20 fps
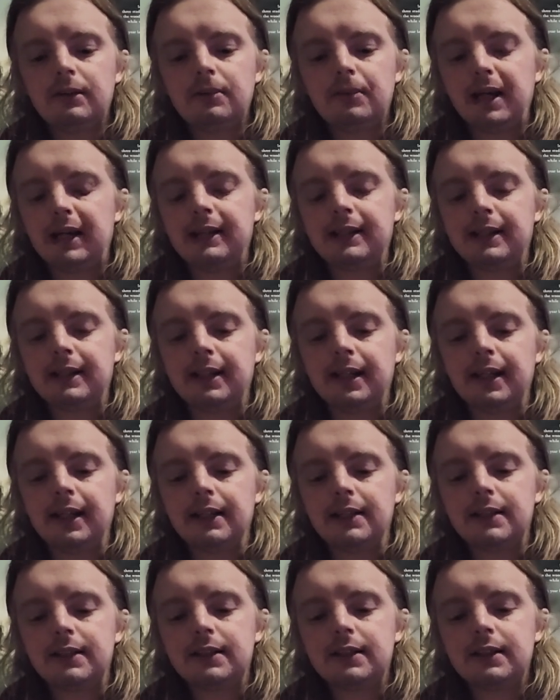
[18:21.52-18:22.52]
Back in the
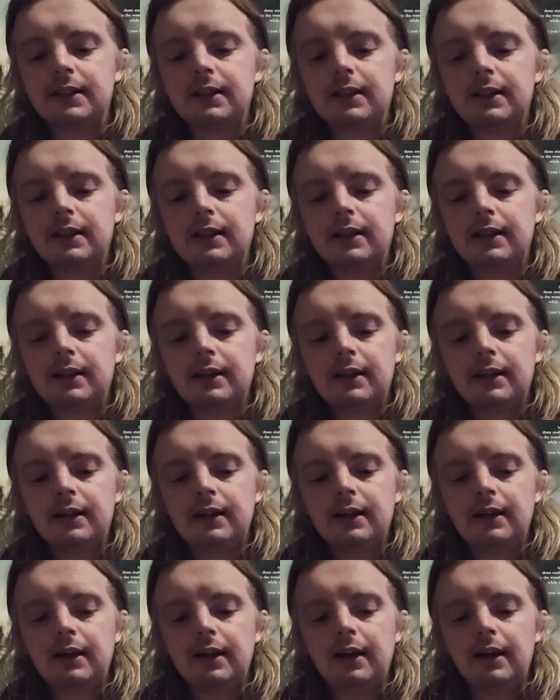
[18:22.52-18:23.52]
days.
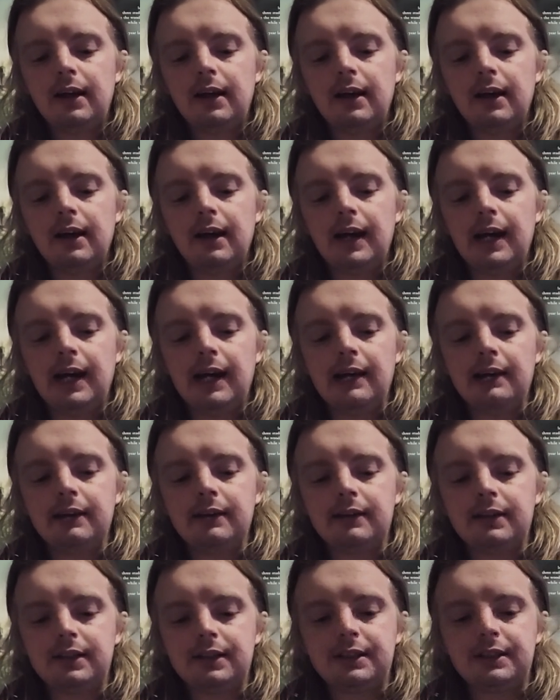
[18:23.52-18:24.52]

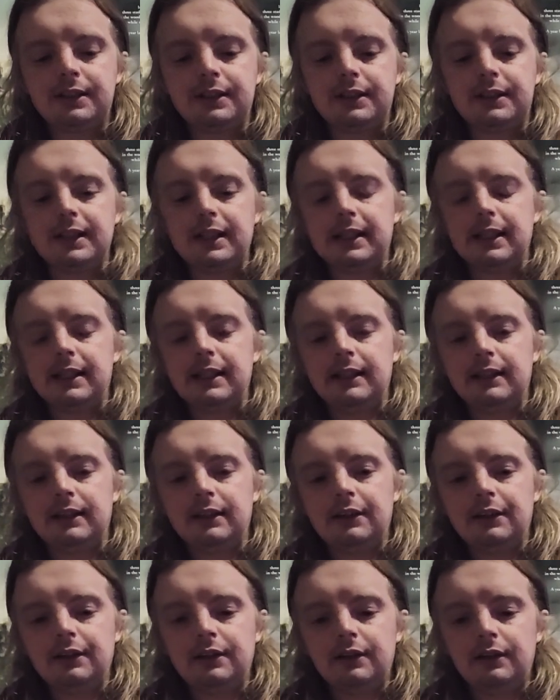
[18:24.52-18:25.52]
And just to see
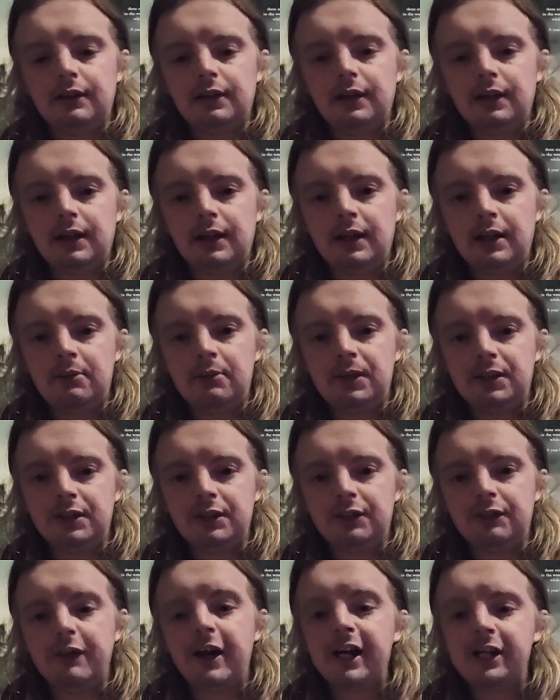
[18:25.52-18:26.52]
him in
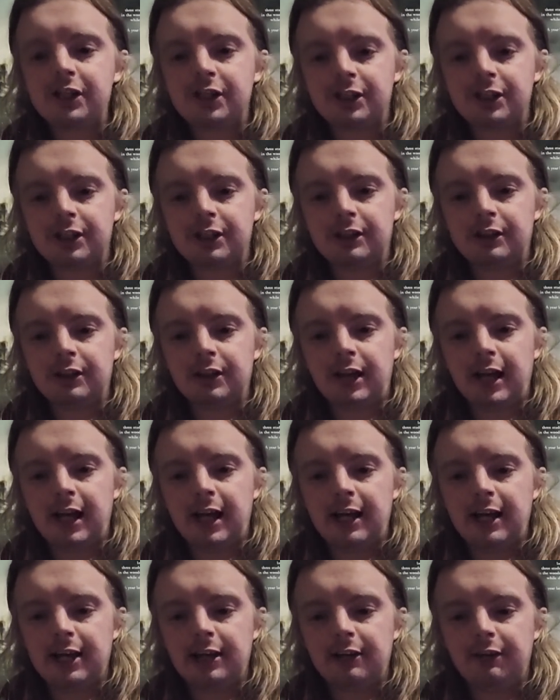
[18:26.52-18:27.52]
this fashion,
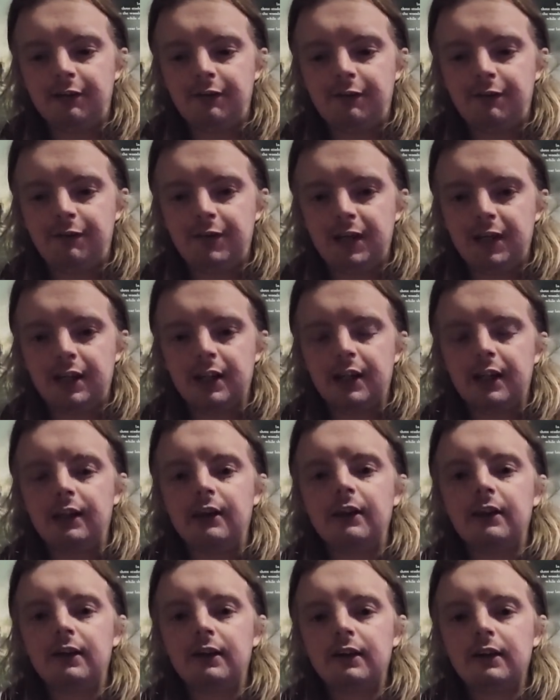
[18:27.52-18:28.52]
in a figure,
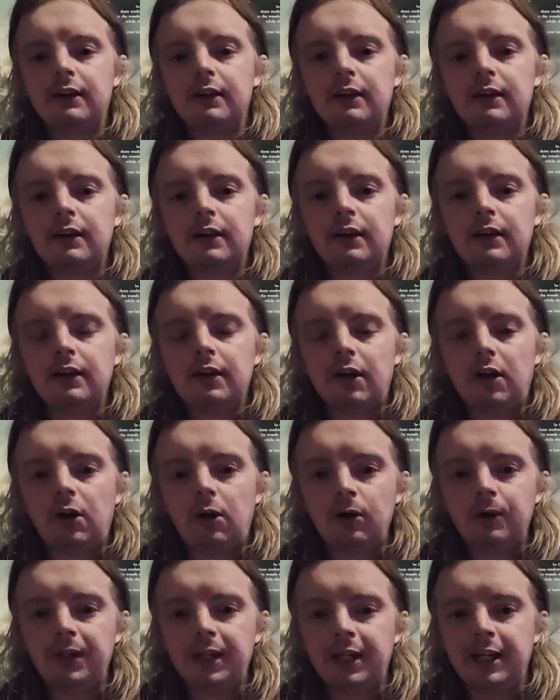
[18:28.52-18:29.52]

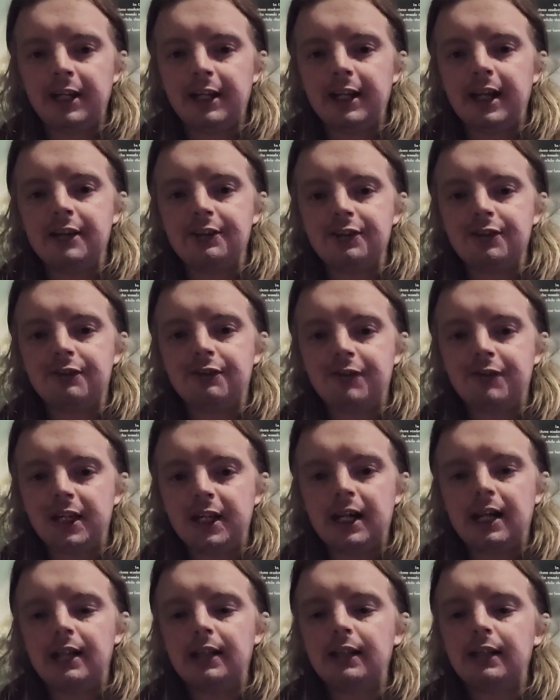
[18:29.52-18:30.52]
holding it as a
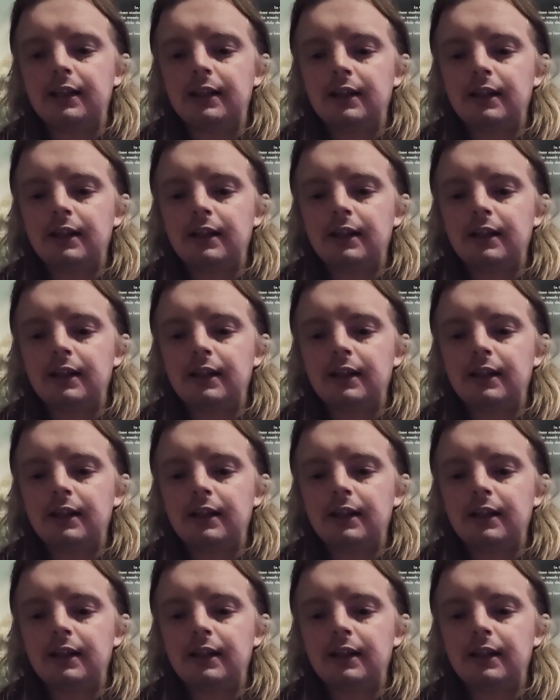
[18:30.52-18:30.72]
figure,